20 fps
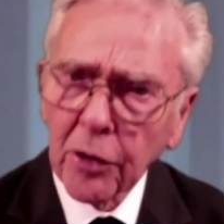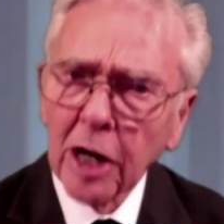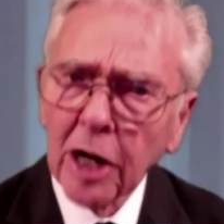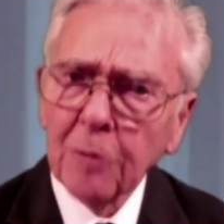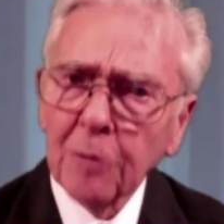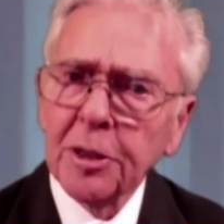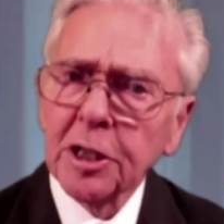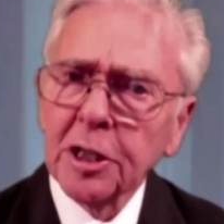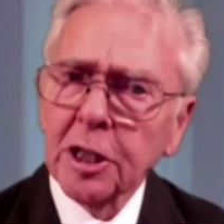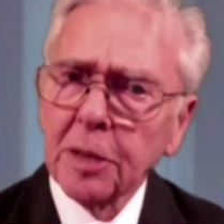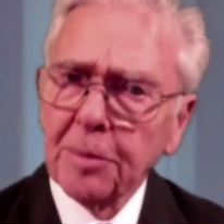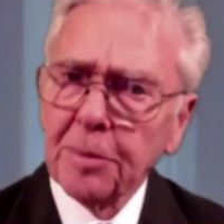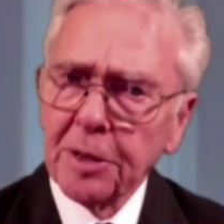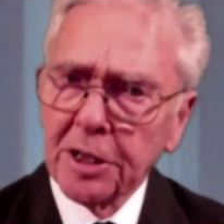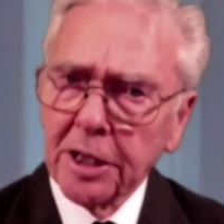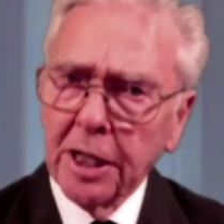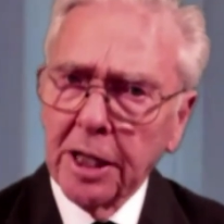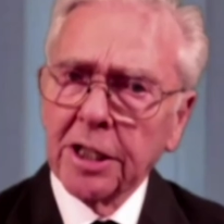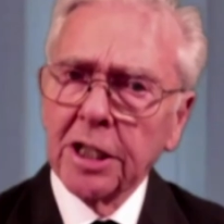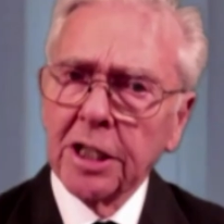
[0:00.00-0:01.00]
The
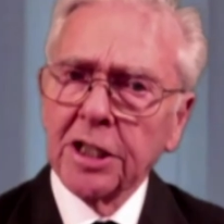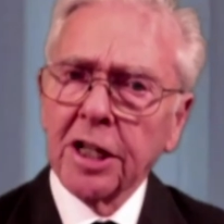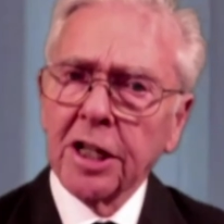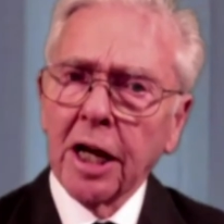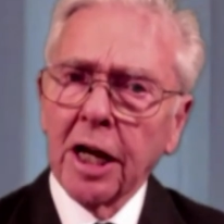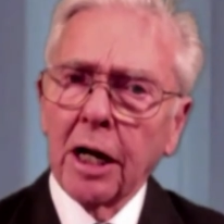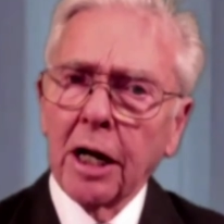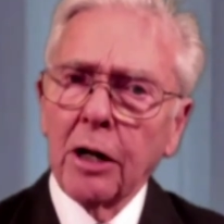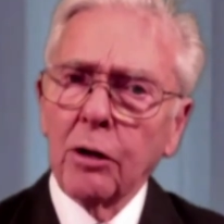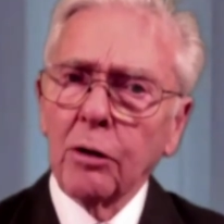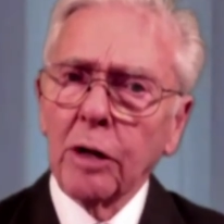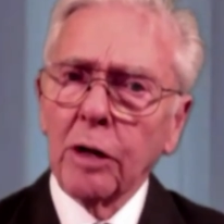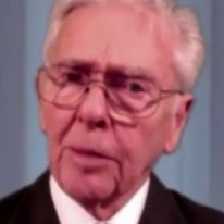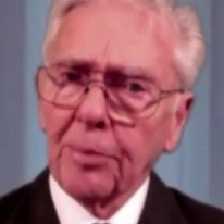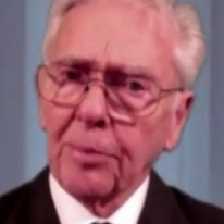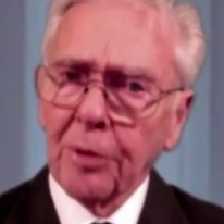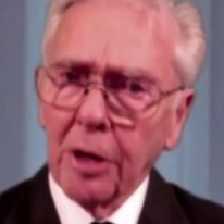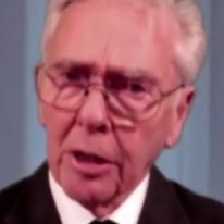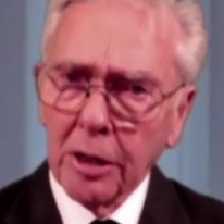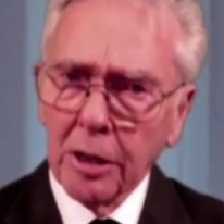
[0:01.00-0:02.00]
cryoprecipitate is the
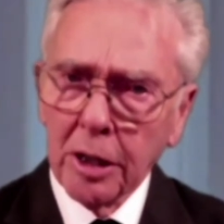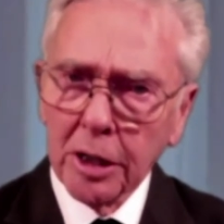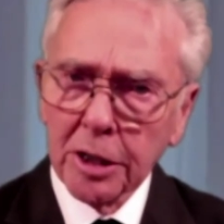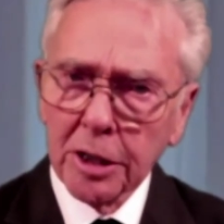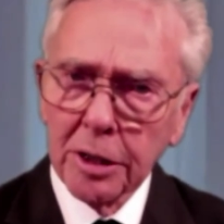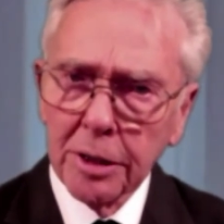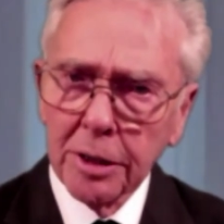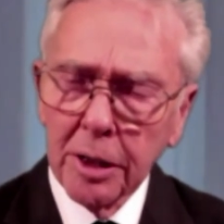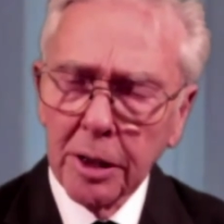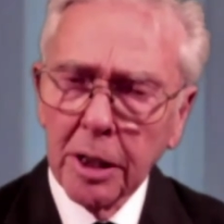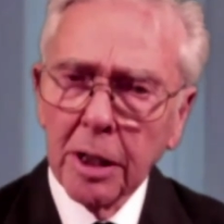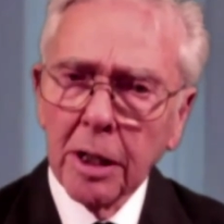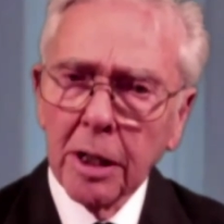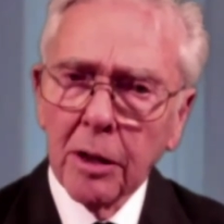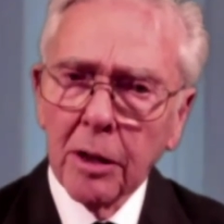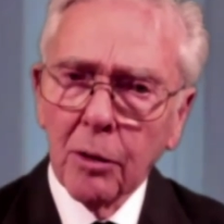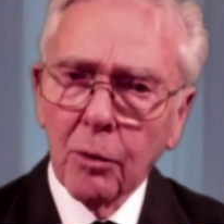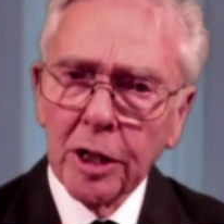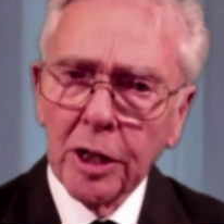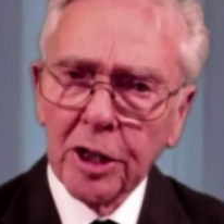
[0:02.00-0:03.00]
only product
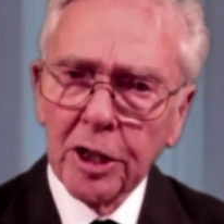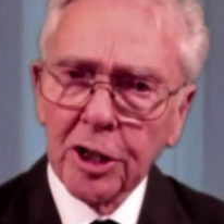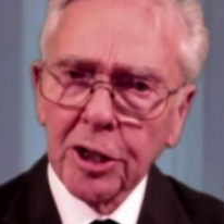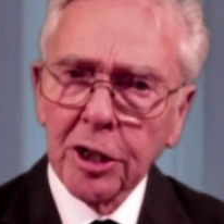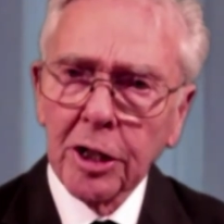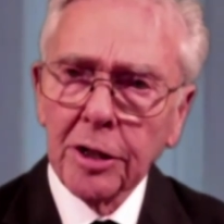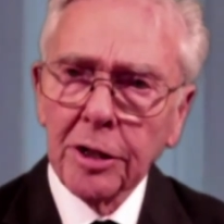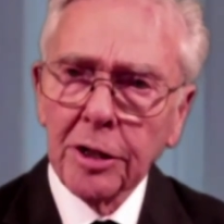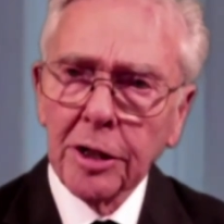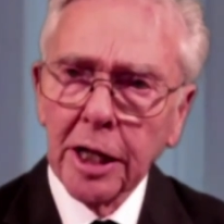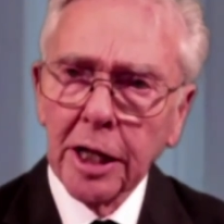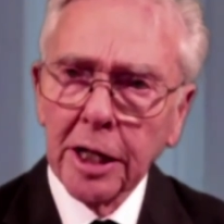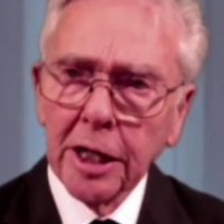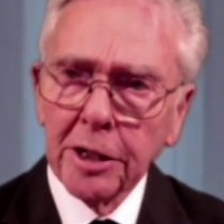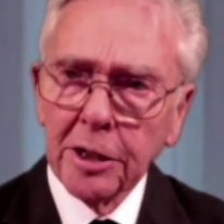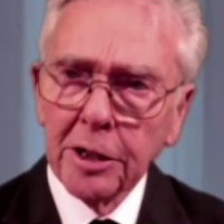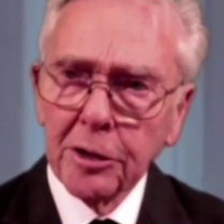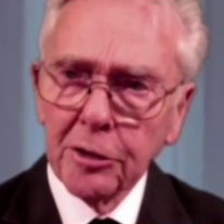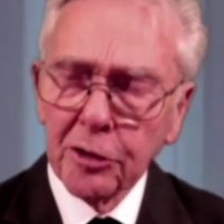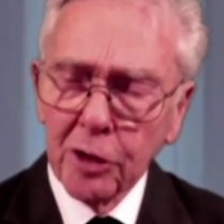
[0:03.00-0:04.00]
which
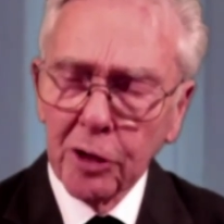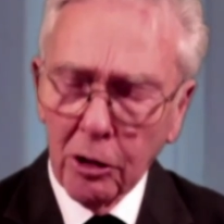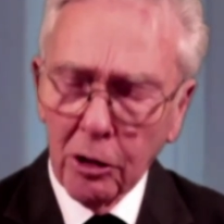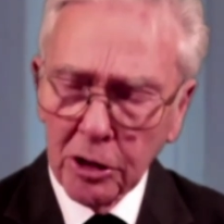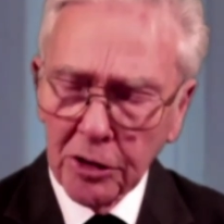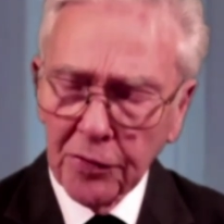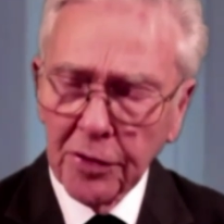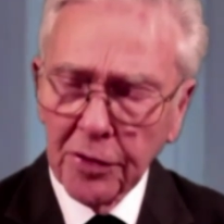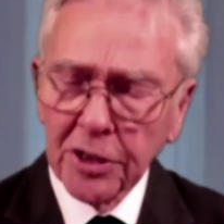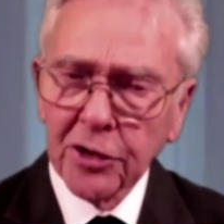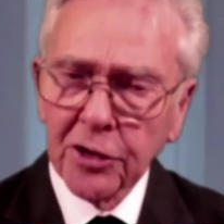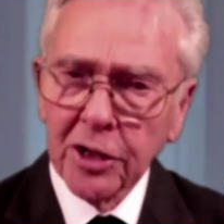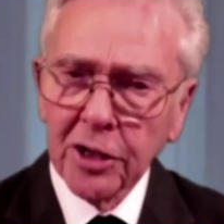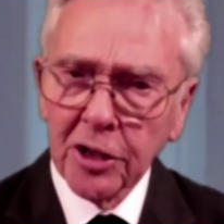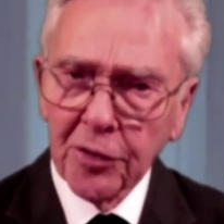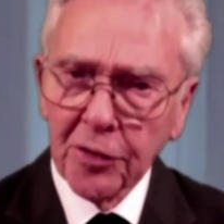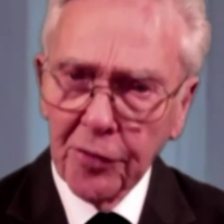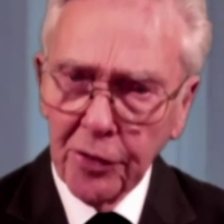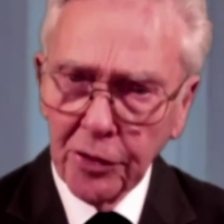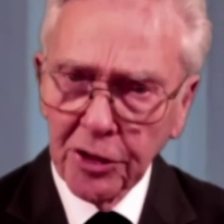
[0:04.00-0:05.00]
the Oxford
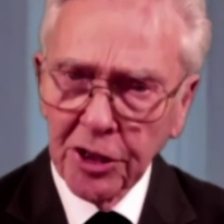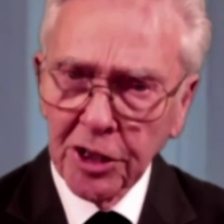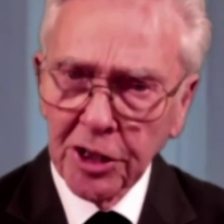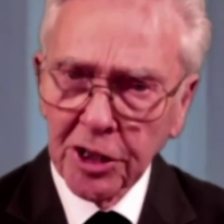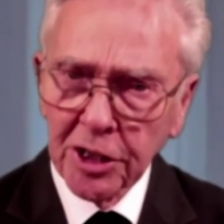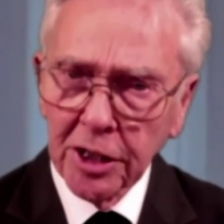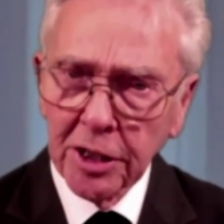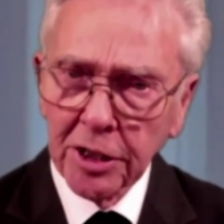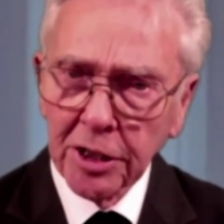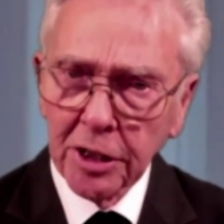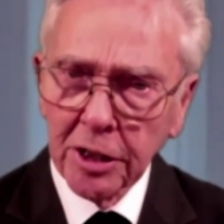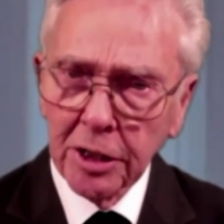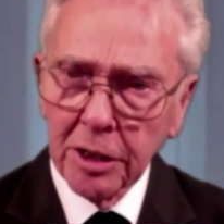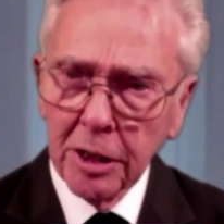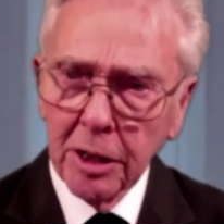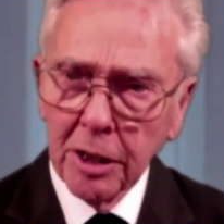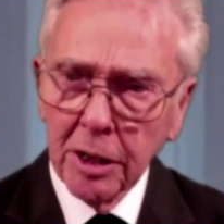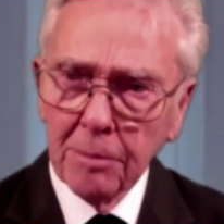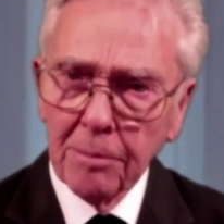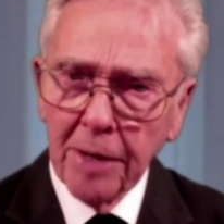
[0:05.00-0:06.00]
Transfusion
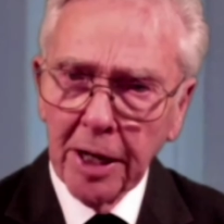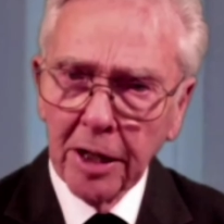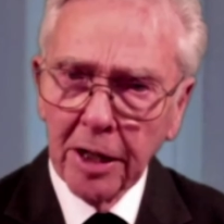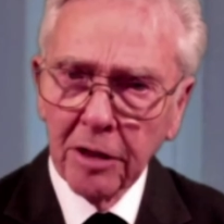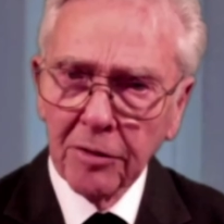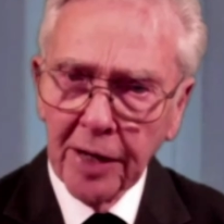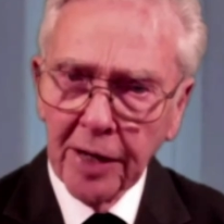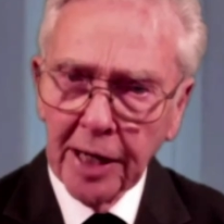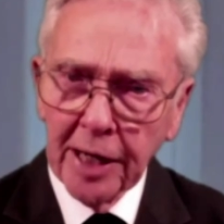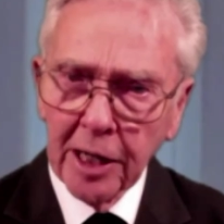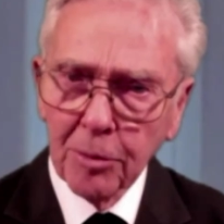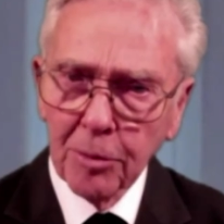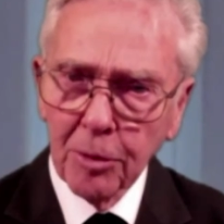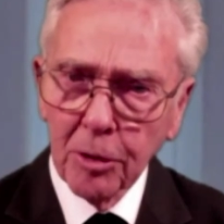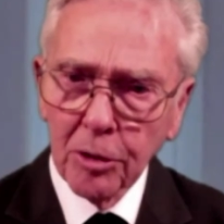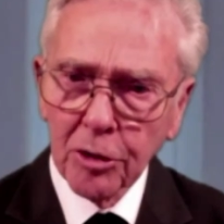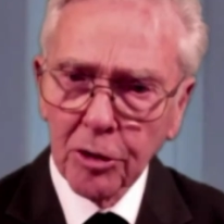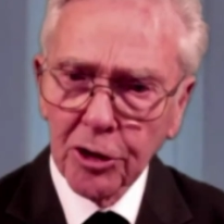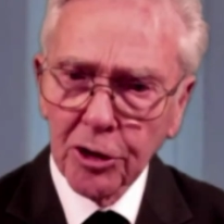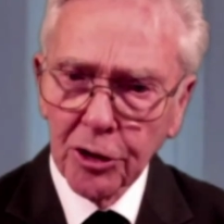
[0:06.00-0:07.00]
Centre made
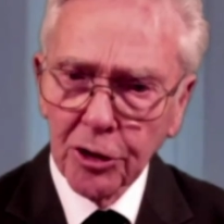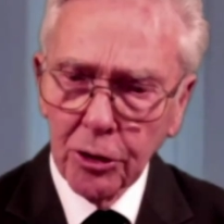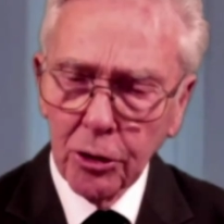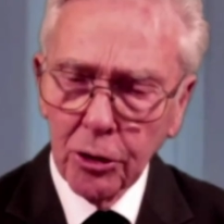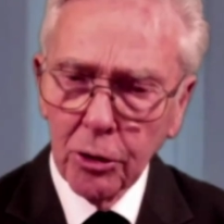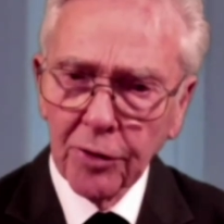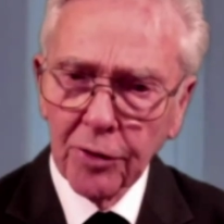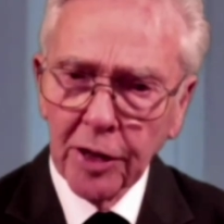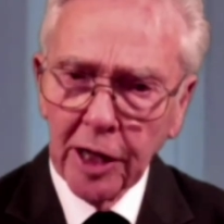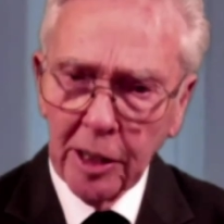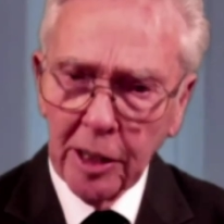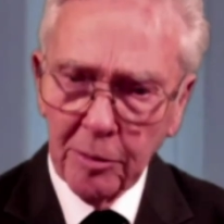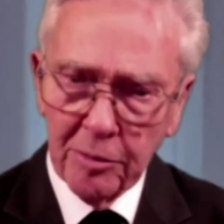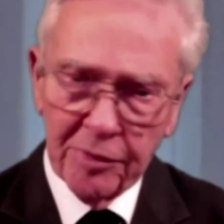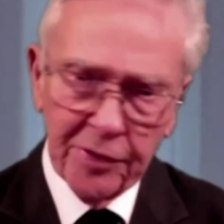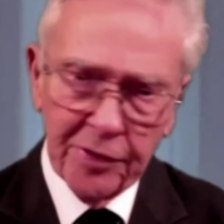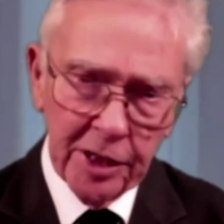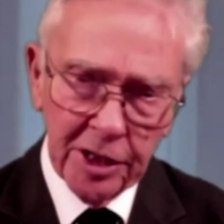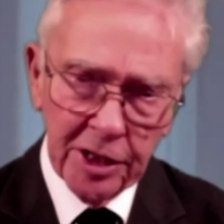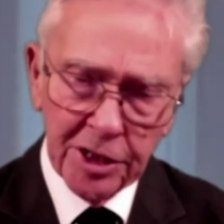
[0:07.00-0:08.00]
available to the
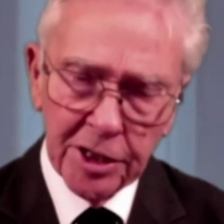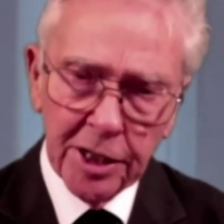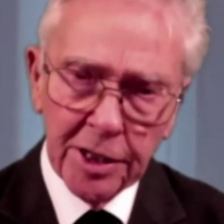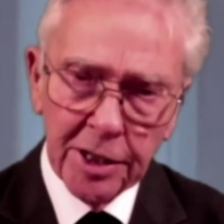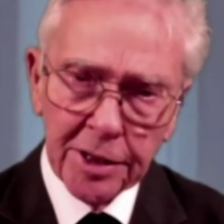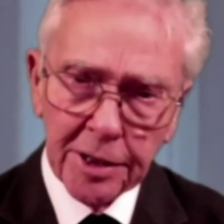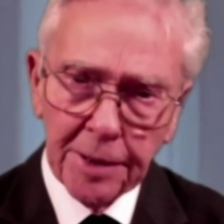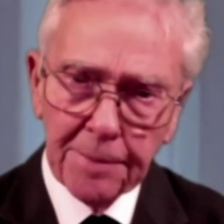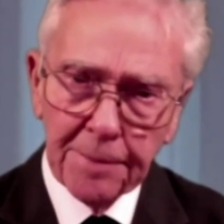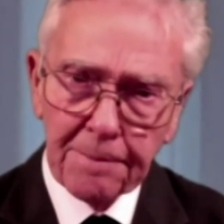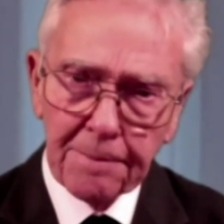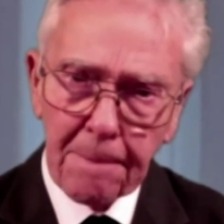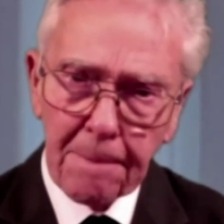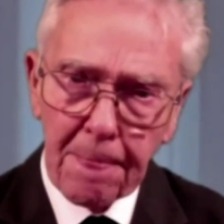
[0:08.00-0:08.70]
Haemophilia Centre.